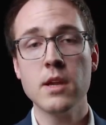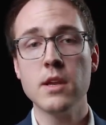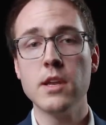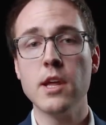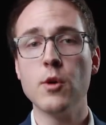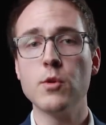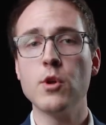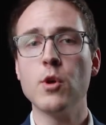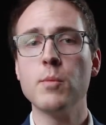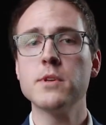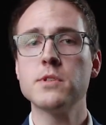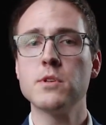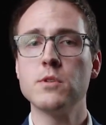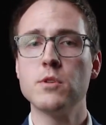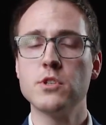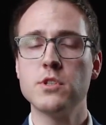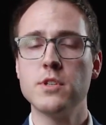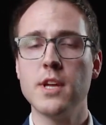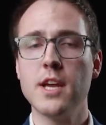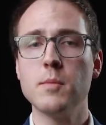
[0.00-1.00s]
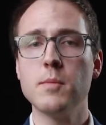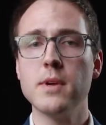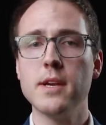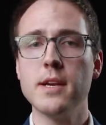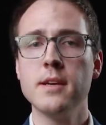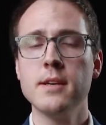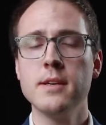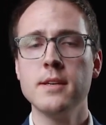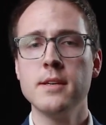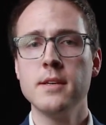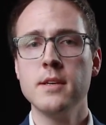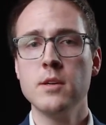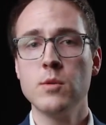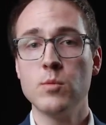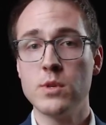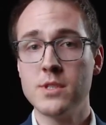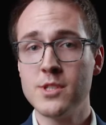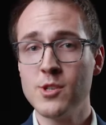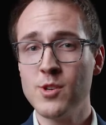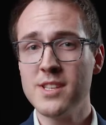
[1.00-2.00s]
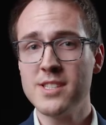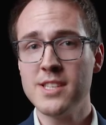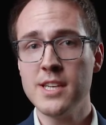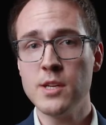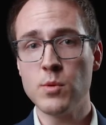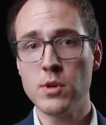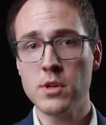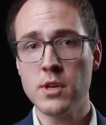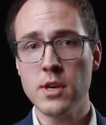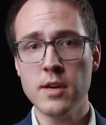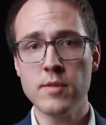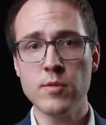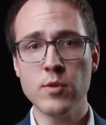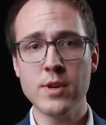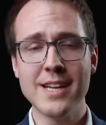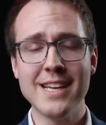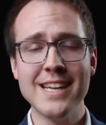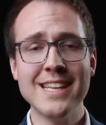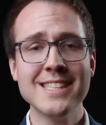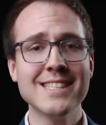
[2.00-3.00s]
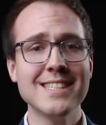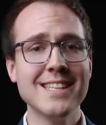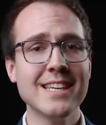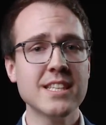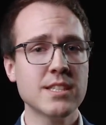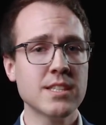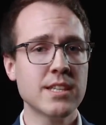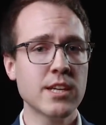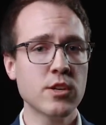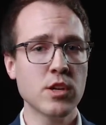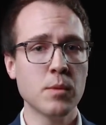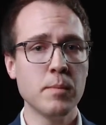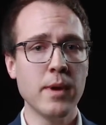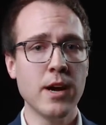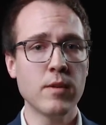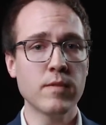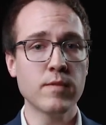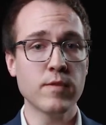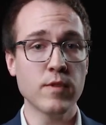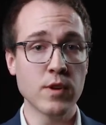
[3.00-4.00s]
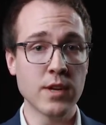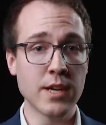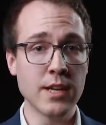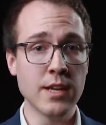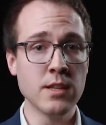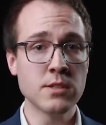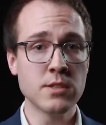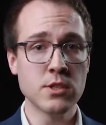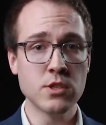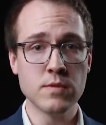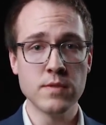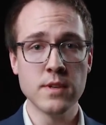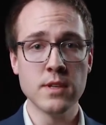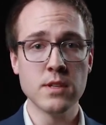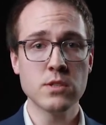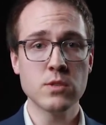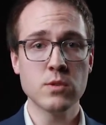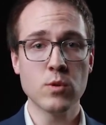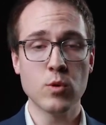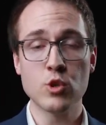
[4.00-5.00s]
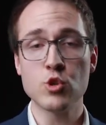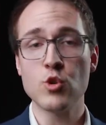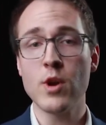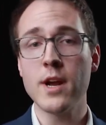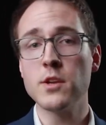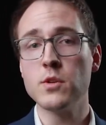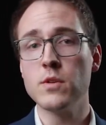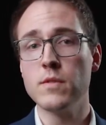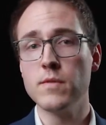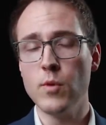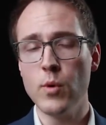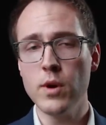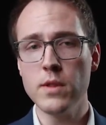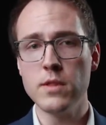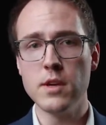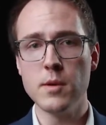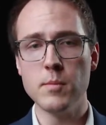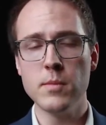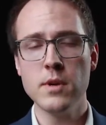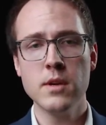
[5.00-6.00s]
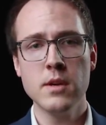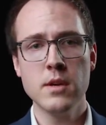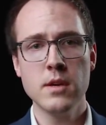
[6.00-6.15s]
Now, don't misunderstand me. Resiliency and recovery isn't necessarily about forgetting such events or trying to avoid them.